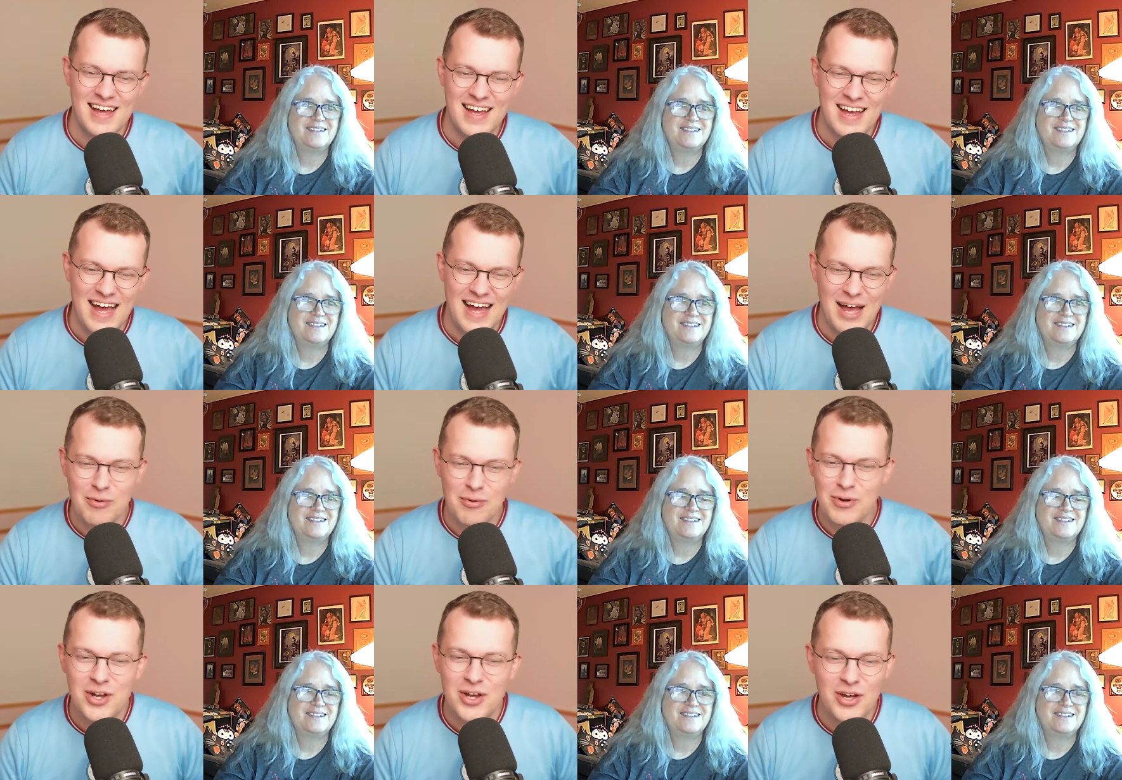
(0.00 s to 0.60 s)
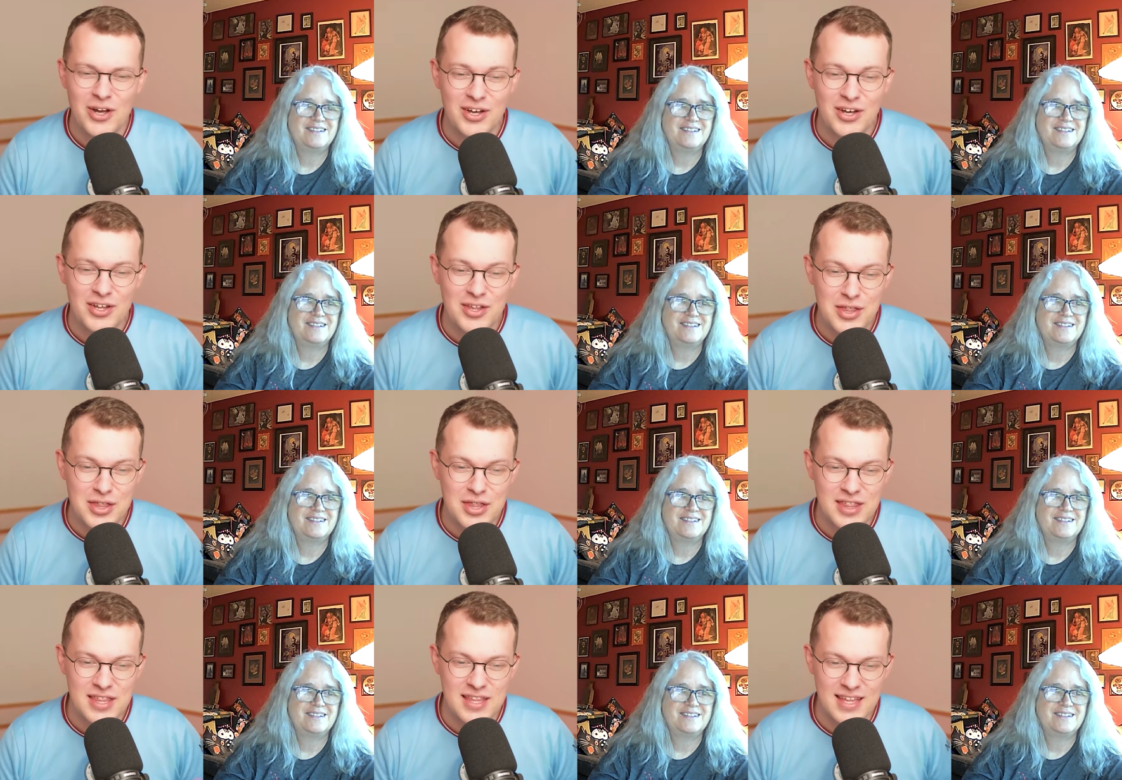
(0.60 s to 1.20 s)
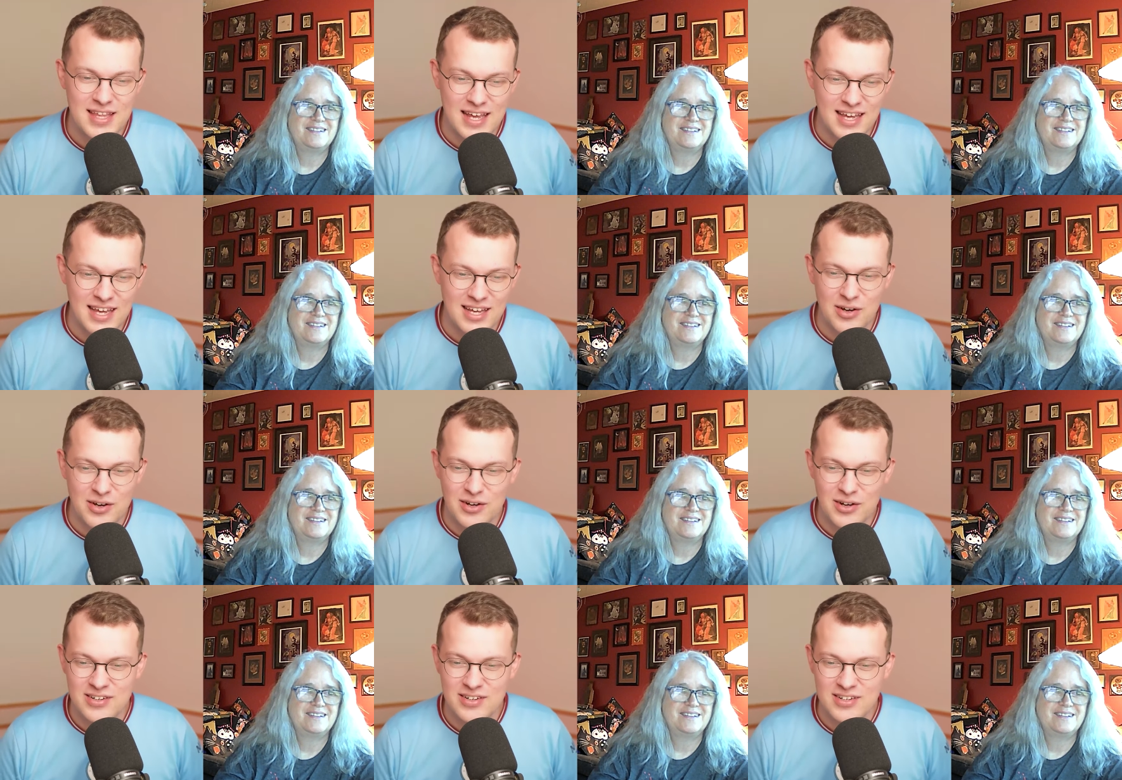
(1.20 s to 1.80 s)
Speaker 1: how on earth they
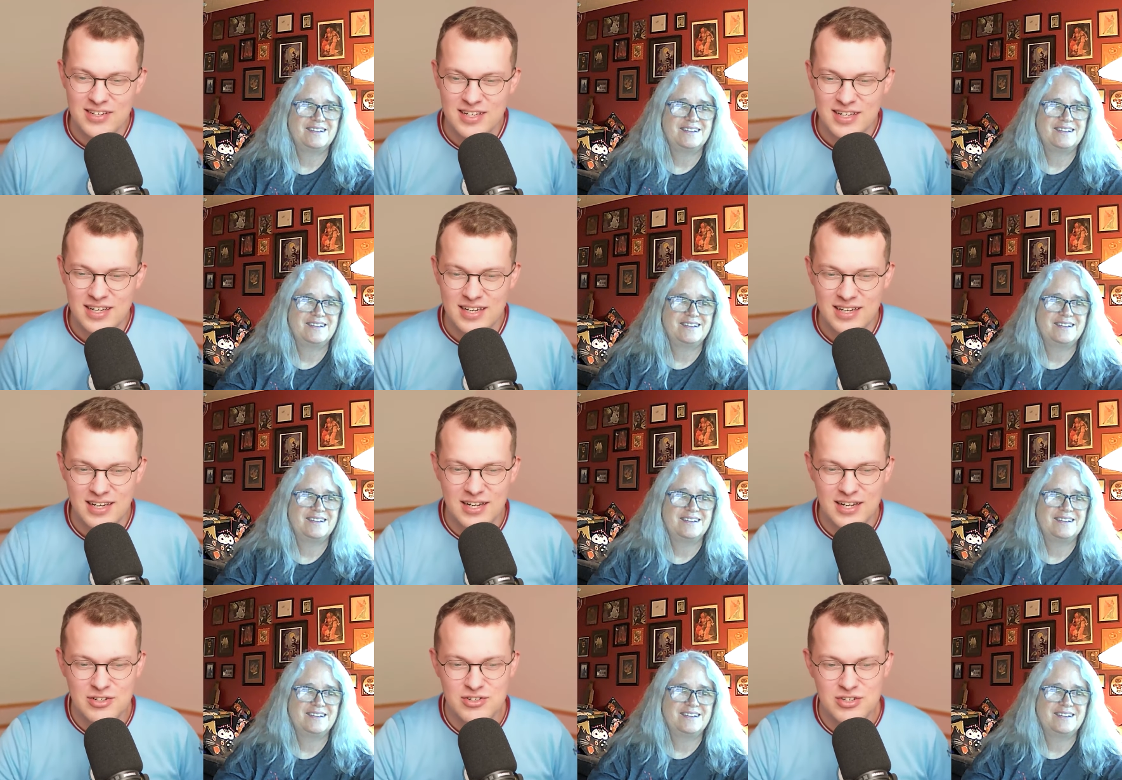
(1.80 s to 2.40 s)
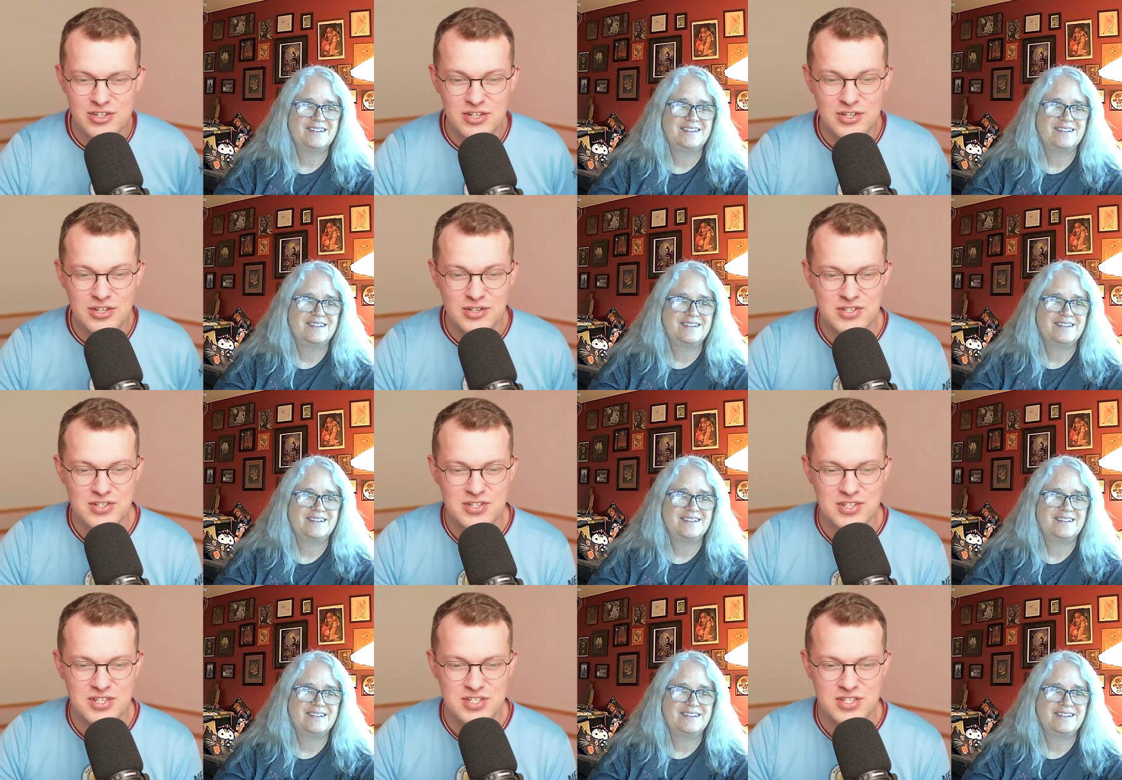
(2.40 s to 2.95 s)
got introduced.